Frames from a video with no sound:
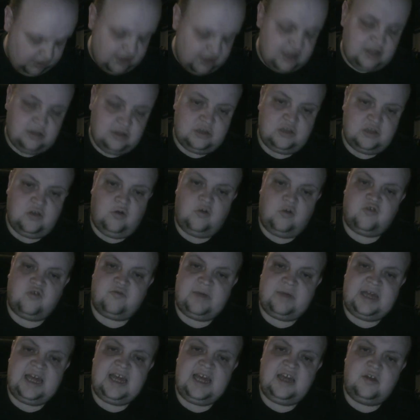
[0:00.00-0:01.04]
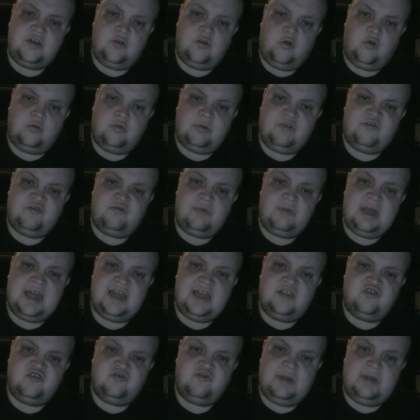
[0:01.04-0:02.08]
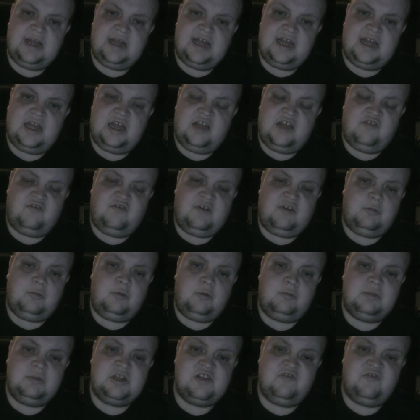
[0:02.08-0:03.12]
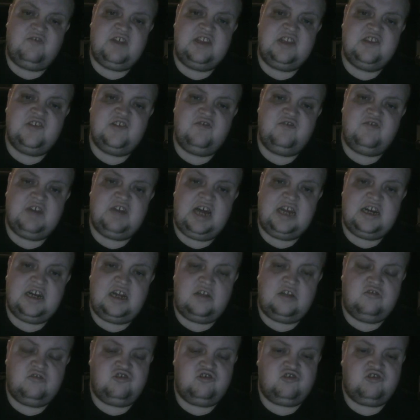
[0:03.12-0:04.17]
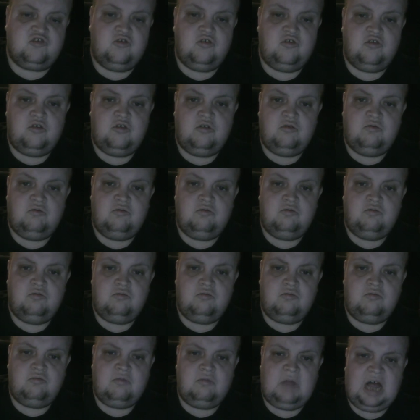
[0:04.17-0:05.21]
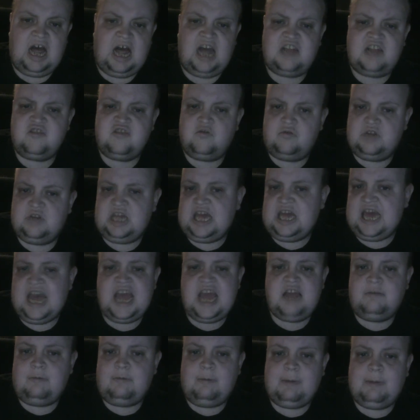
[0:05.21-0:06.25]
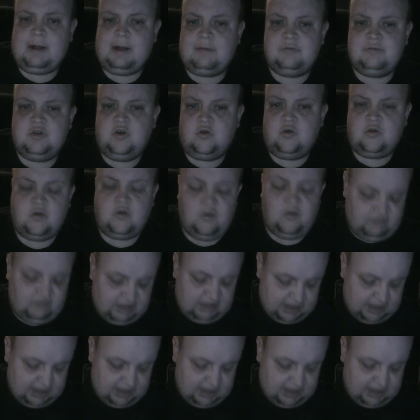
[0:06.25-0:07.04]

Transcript: the Augury Halo with range, where if I'm on my defensive line, I can just go, I don't care about your cover.